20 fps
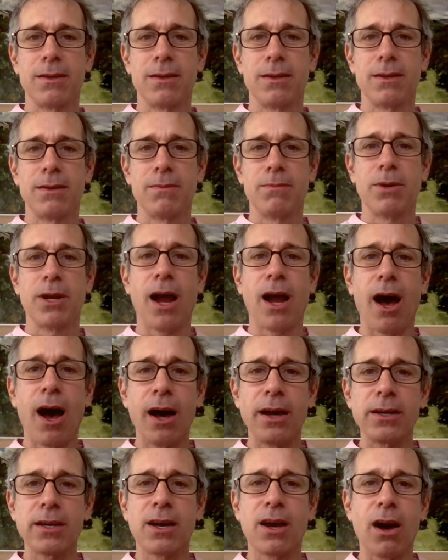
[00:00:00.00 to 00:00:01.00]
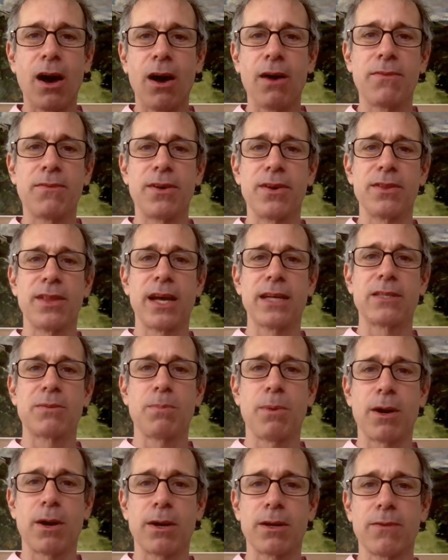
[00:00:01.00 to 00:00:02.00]
But uncover that
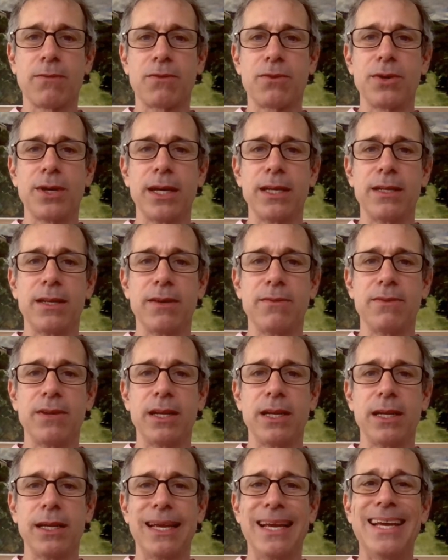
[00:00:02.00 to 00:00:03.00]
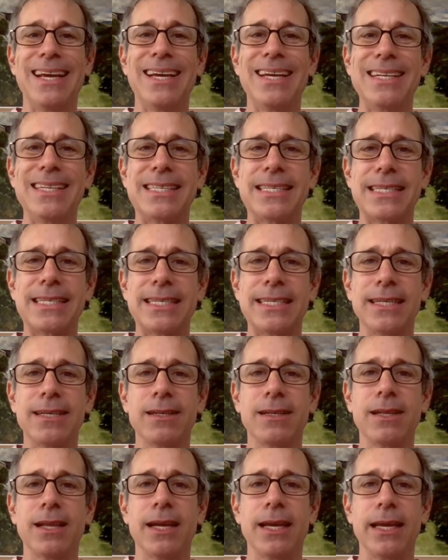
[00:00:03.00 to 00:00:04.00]
spark of creativity. It is
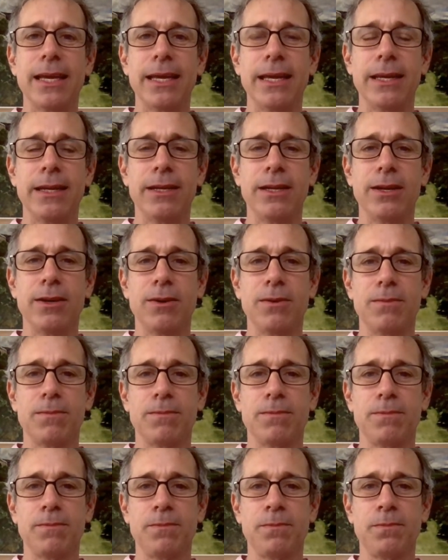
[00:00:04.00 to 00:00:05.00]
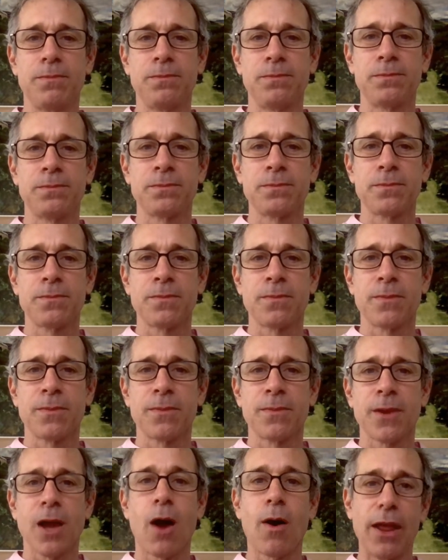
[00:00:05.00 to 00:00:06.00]
still in you.
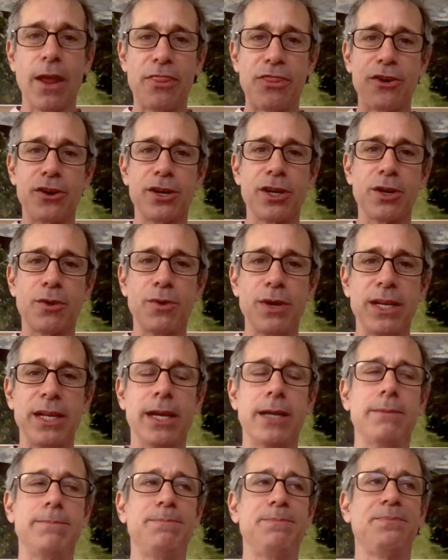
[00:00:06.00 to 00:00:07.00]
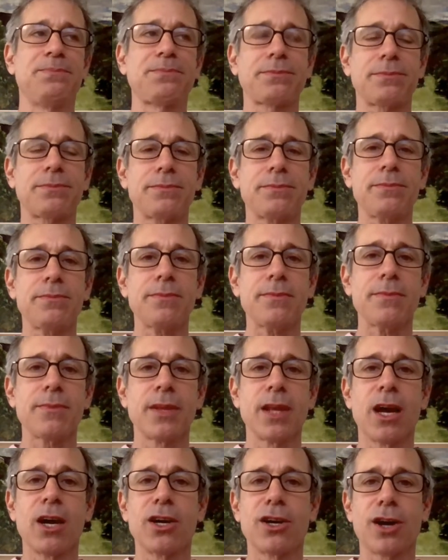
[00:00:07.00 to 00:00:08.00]
All right, third ingredient,
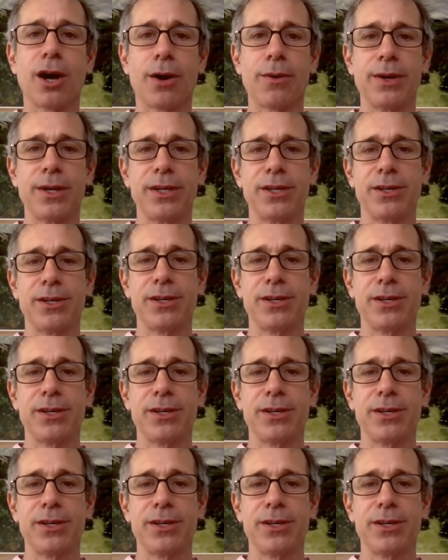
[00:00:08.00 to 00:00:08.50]
courage.